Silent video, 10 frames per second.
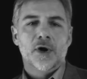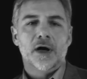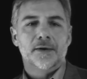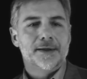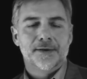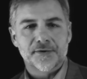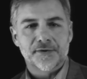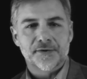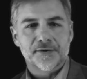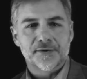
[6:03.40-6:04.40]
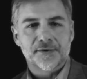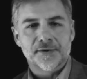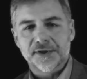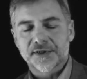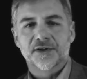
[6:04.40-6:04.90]
Well, this is
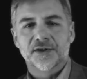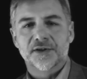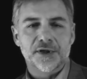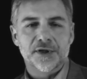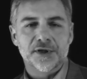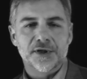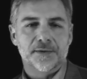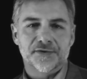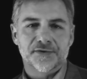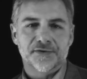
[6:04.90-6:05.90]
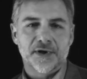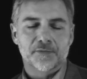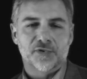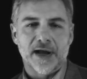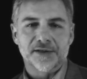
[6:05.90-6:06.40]
another discussion viewed in the
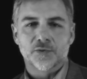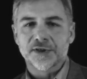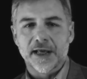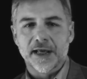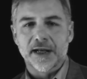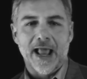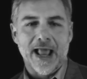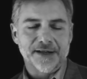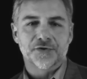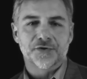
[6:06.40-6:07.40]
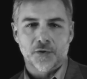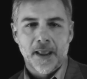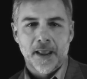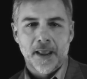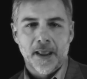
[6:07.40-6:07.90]
mainstream press, once again,
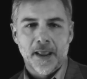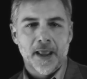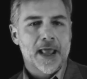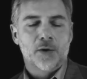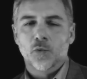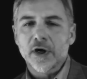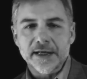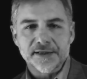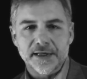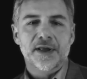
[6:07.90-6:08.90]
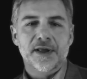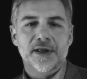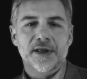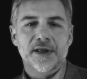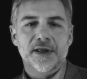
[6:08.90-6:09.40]
agitprop. And what is it?
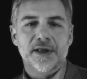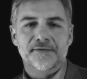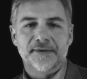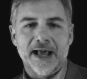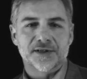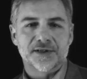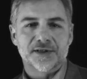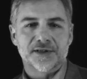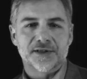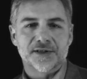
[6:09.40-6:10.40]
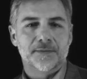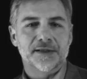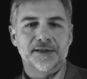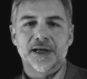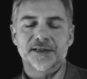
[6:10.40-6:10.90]
We've got a system
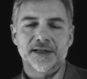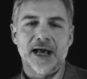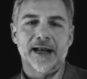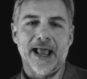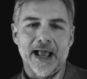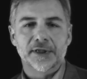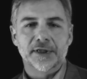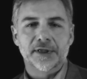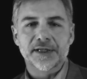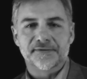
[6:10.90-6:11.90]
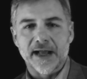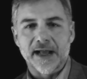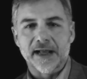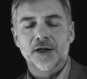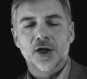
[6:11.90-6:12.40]
that does not accurately
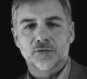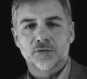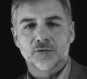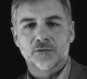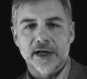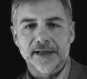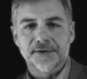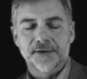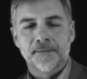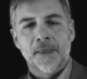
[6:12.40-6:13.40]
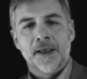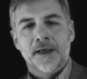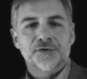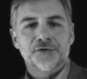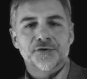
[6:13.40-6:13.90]
define gun rights.
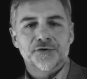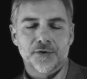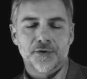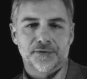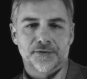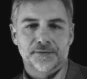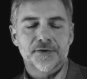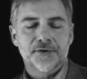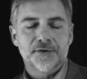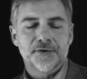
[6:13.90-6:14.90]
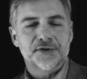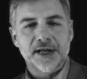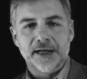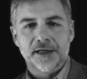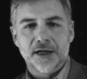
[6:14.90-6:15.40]
In truth,
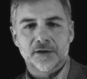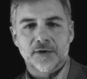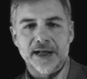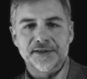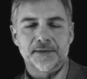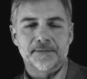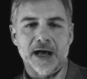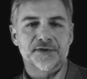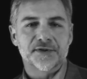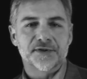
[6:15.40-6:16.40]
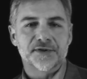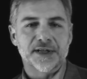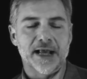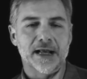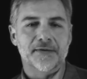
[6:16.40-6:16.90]
understanding gun rights is about
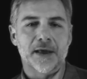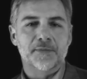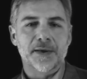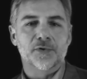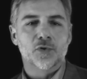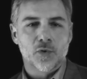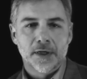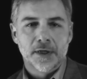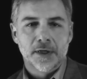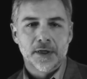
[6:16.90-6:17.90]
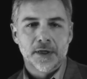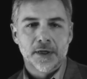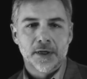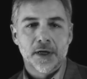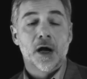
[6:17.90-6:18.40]
understanding that people who are armed